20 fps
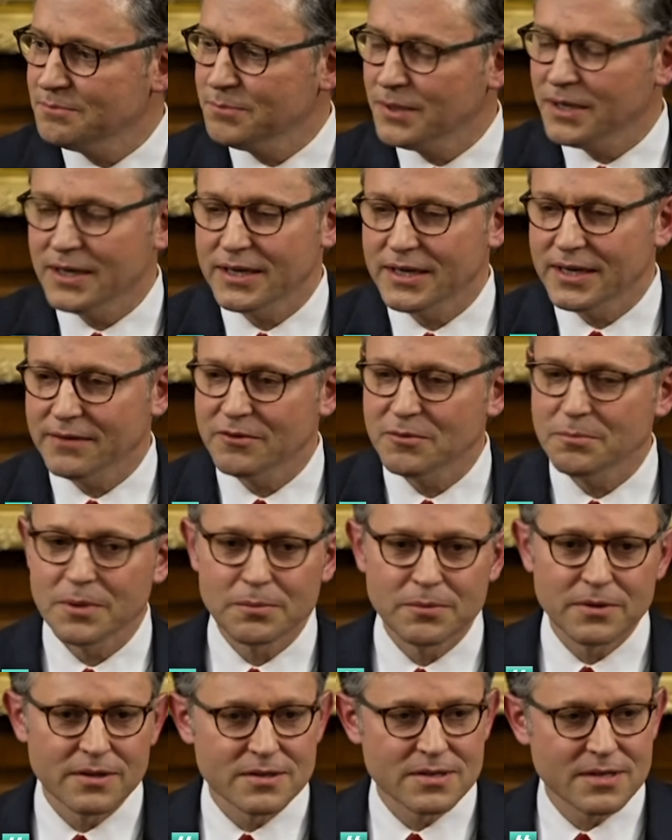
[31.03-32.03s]
body, every
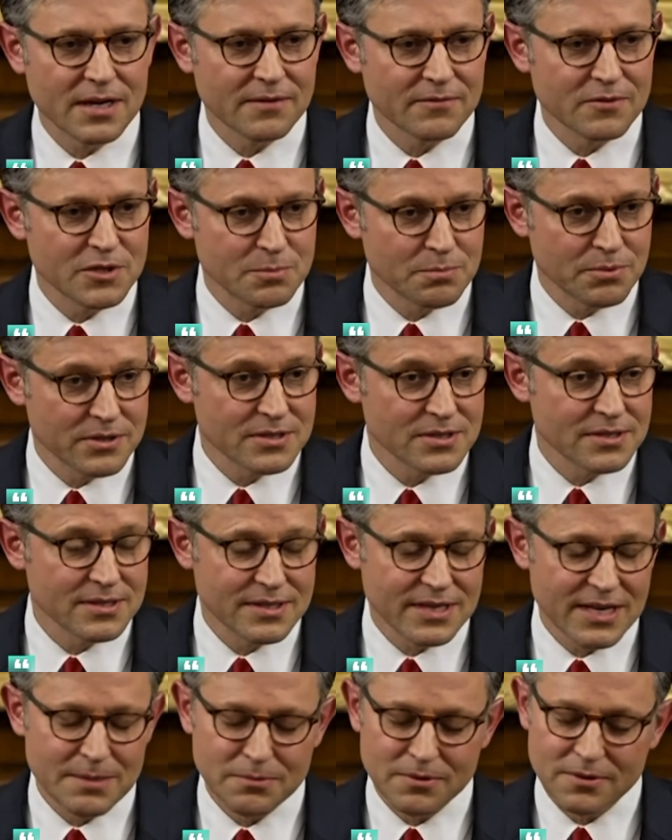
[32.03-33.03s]
member of this conference brings to the
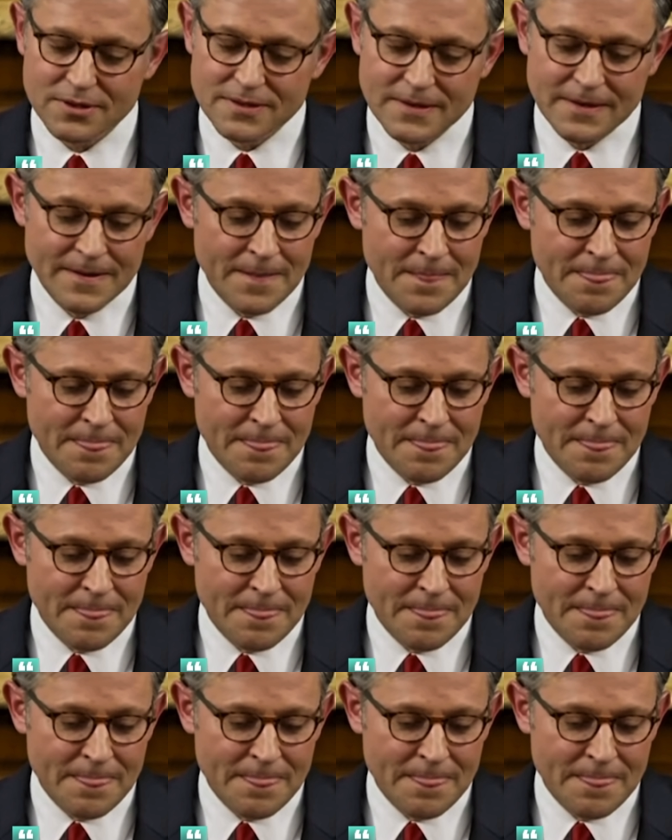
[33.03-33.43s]
table, and